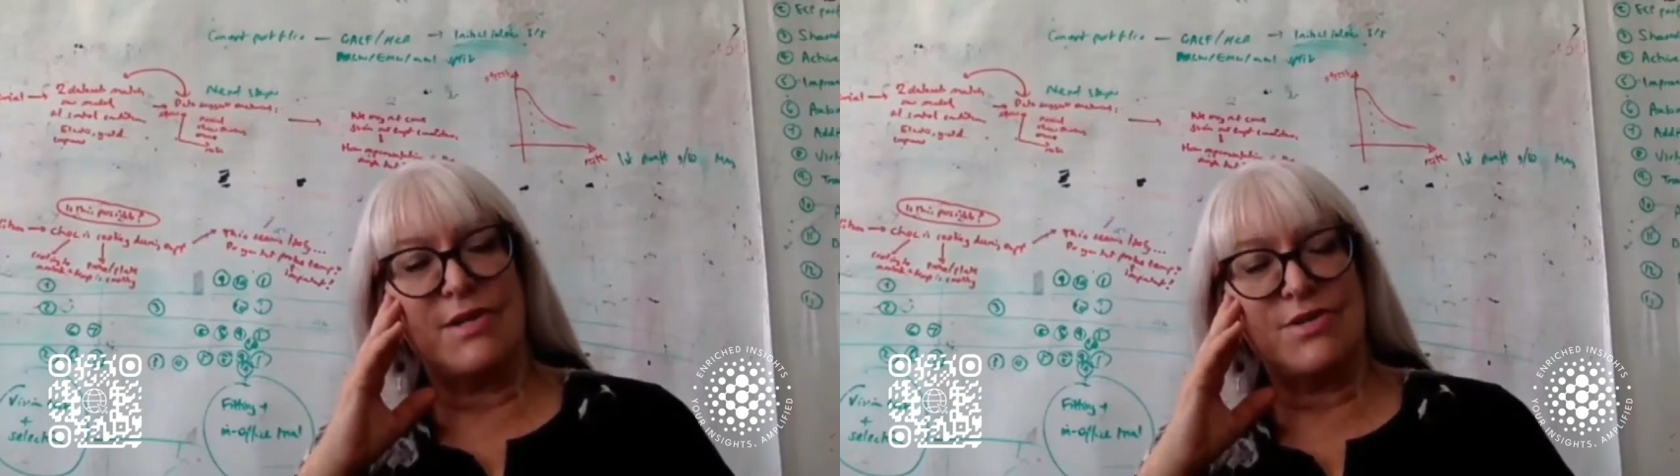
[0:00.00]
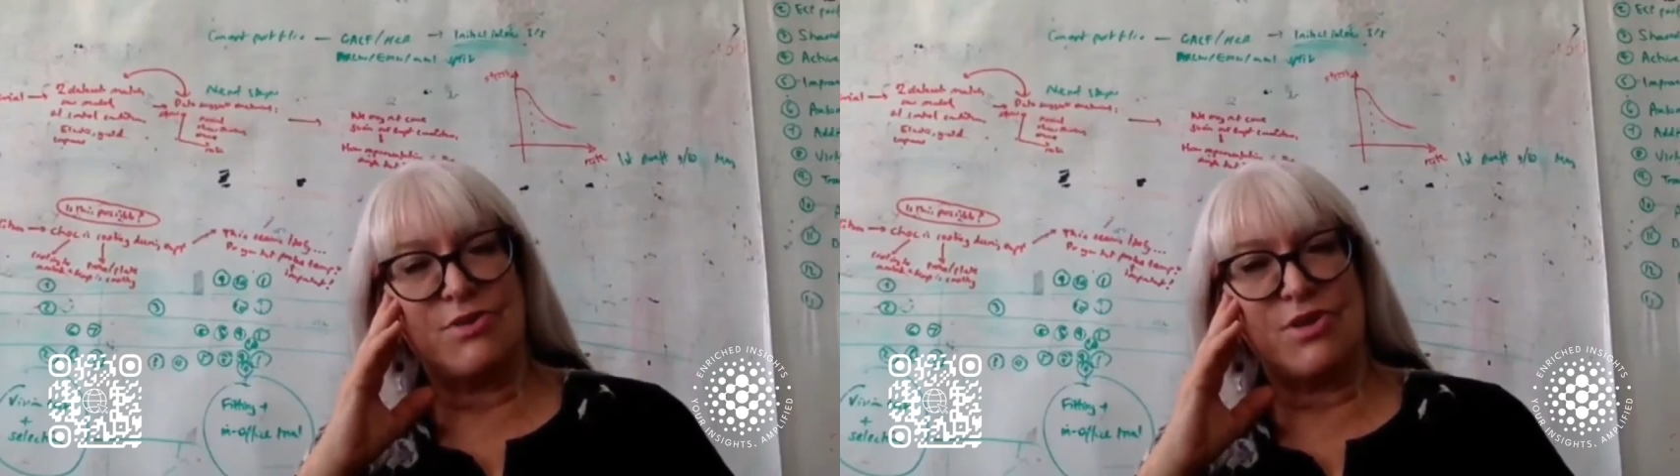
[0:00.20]

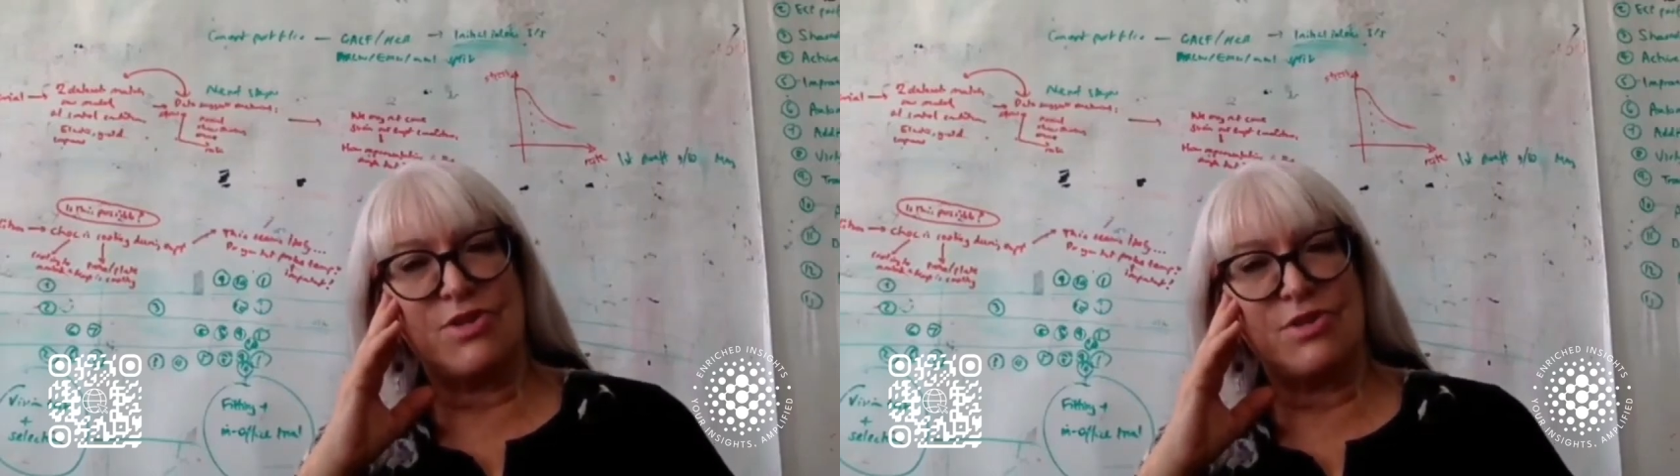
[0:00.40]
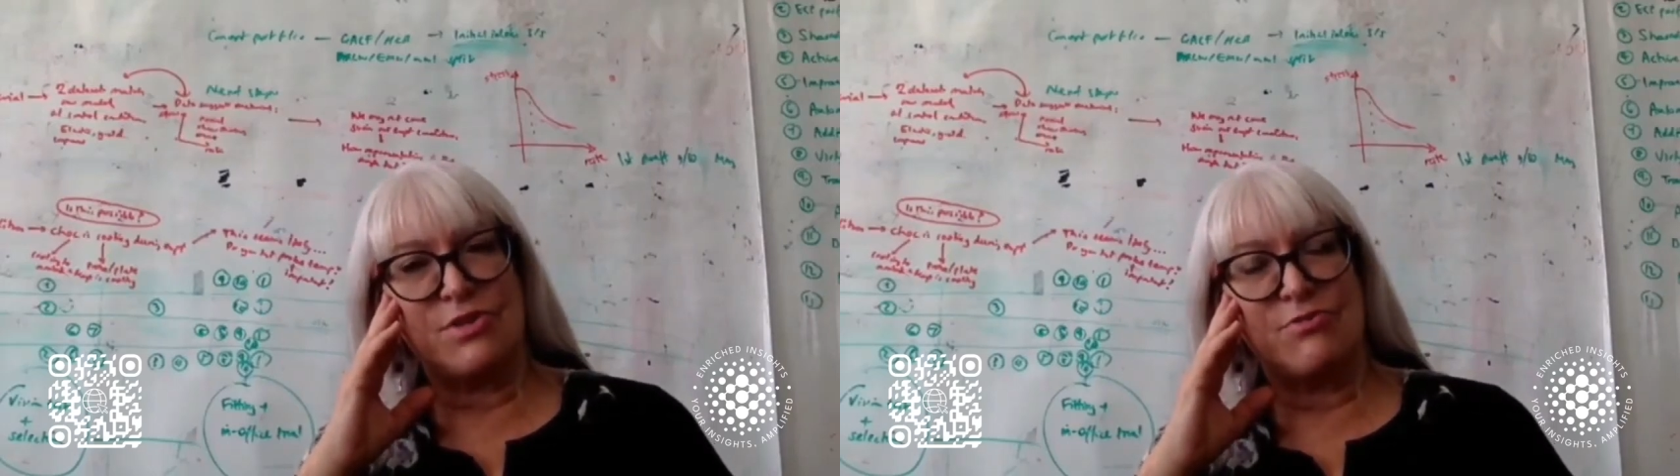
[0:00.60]

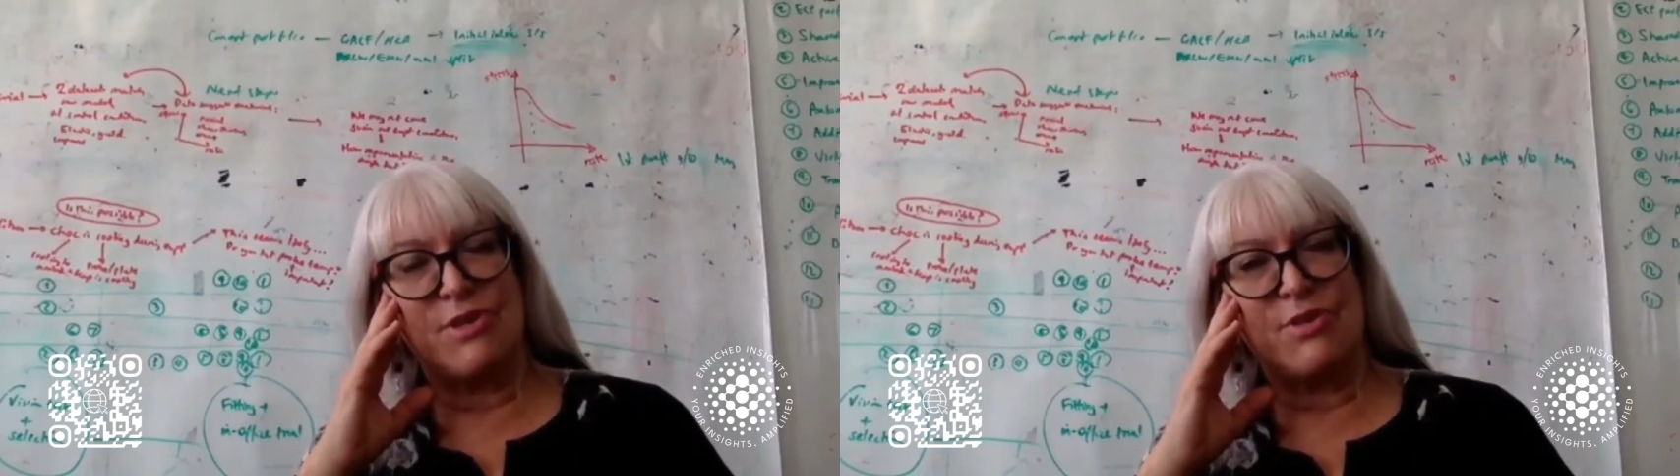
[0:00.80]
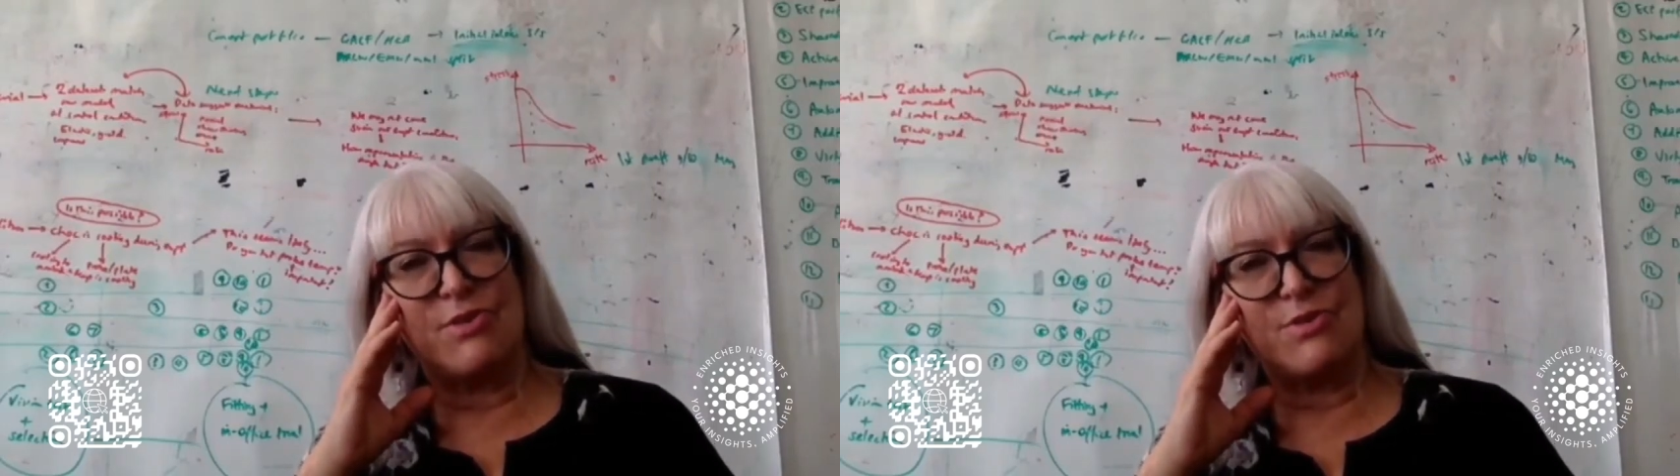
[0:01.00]
structured and
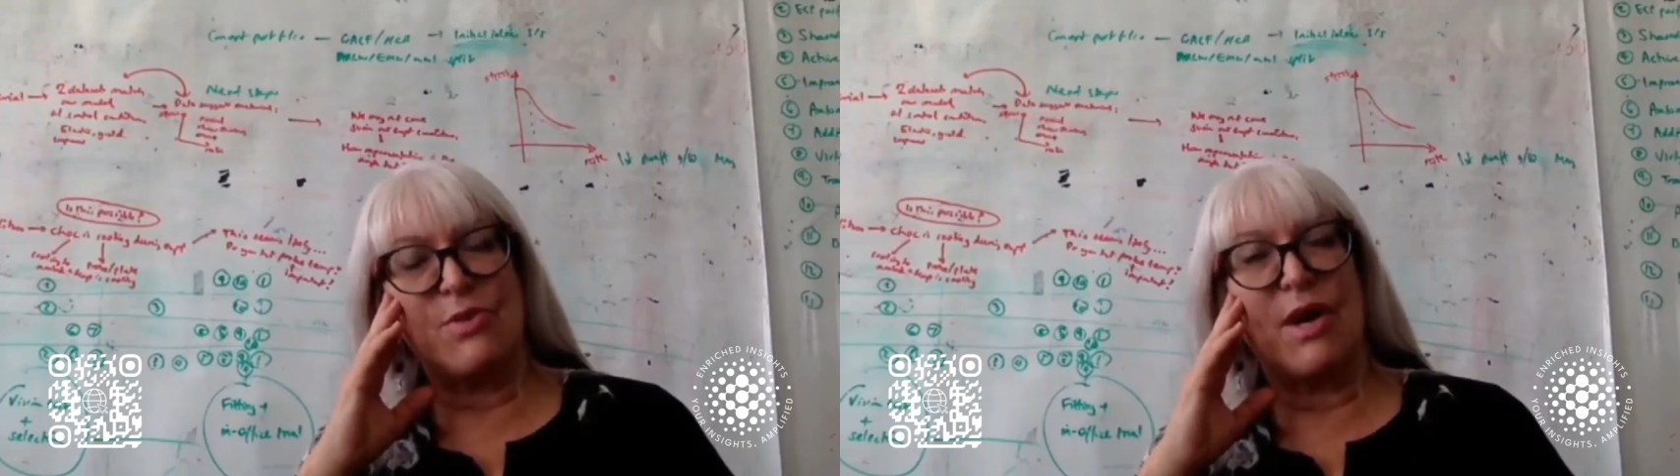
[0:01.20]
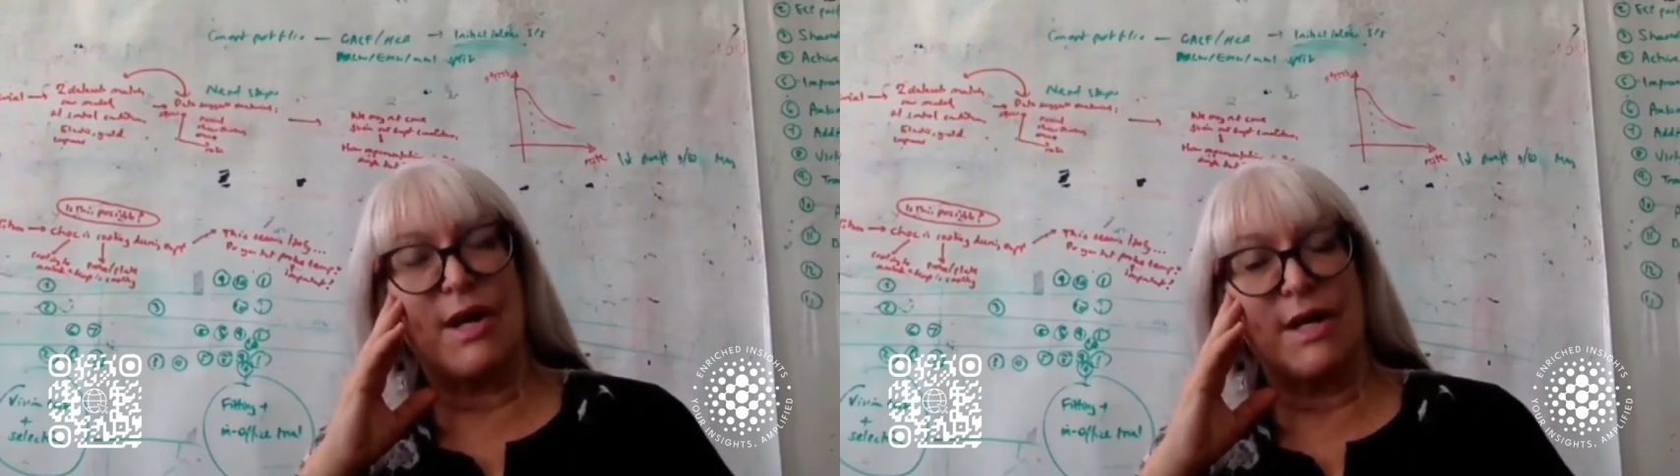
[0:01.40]
rigorous
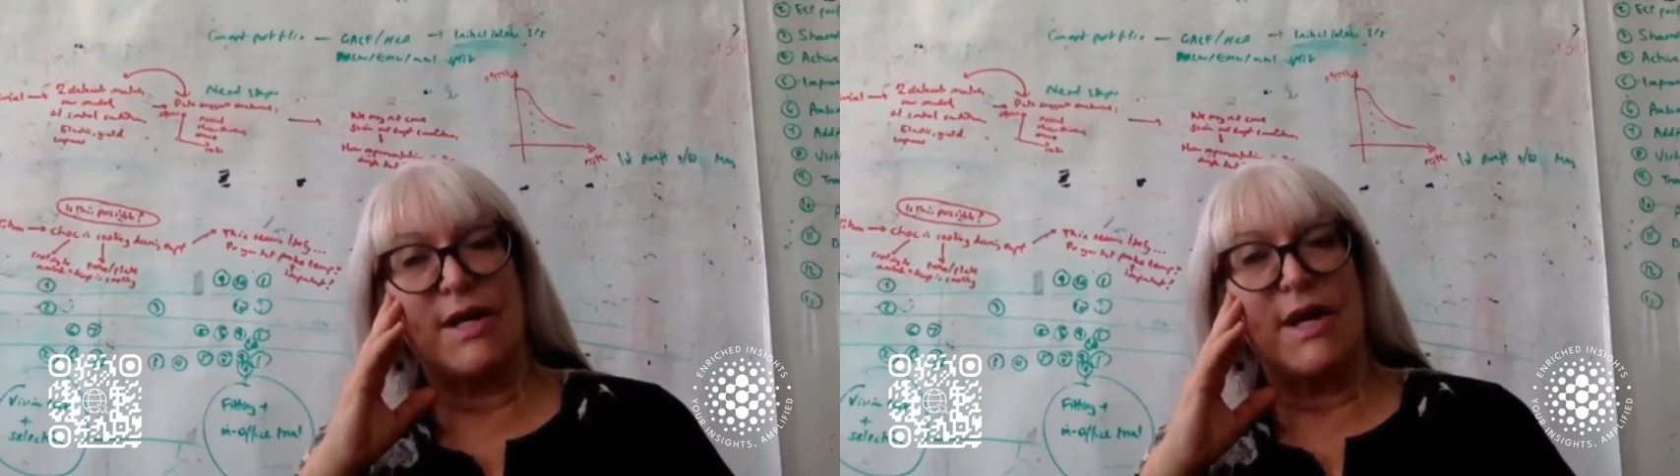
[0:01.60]
way